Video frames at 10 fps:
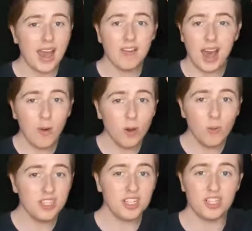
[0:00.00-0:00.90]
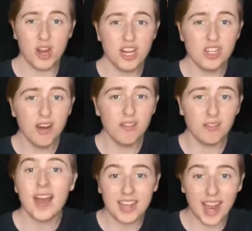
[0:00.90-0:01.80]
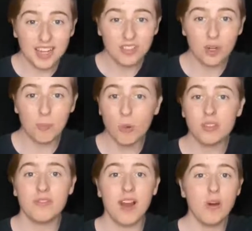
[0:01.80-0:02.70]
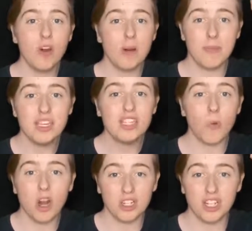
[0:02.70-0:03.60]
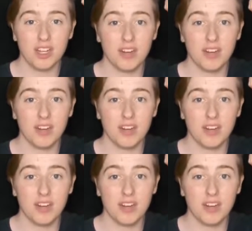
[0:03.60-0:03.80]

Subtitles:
if that one wasn't strange enough, a dinosaur bone was found on a beach in Washington.